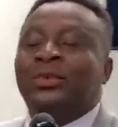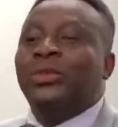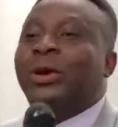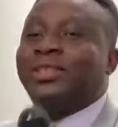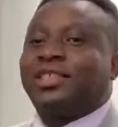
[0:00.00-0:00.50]
do
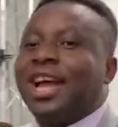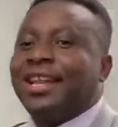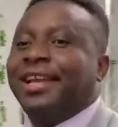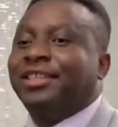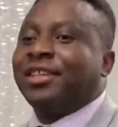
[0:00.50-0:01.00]
not
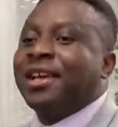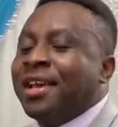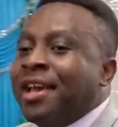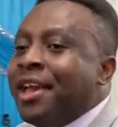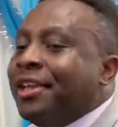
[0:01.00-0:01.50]
challenge
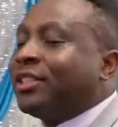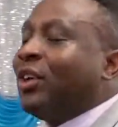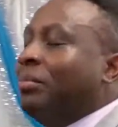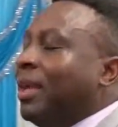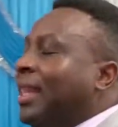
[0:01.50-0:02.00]
his
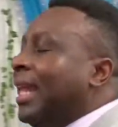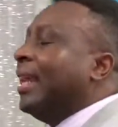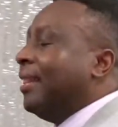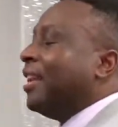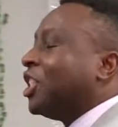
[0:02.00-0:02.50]
dominion
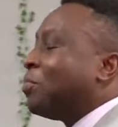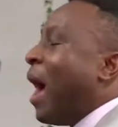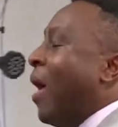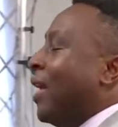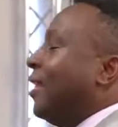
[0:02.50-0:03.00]
and his
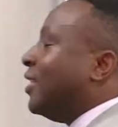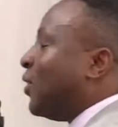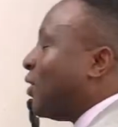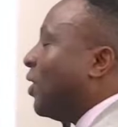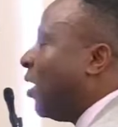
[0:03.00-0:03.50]
power and his
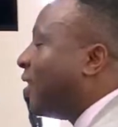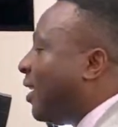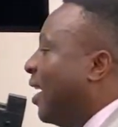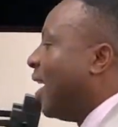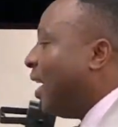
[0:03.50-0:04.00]

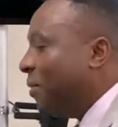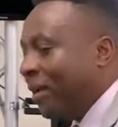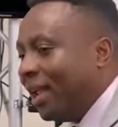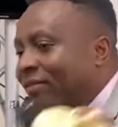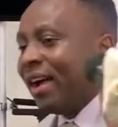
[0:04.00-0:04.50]
authority, he will
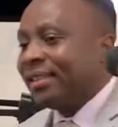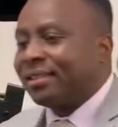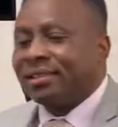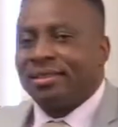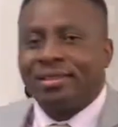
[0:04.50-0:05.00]
leave
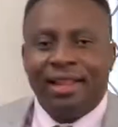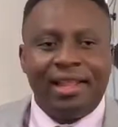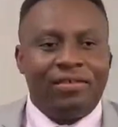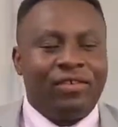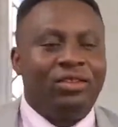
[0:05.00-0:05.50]
us
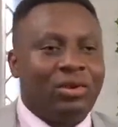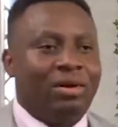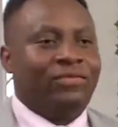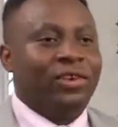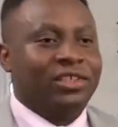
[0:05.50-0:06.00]
live into our
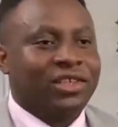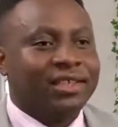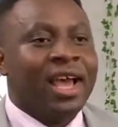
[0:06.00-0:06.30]
foolishness.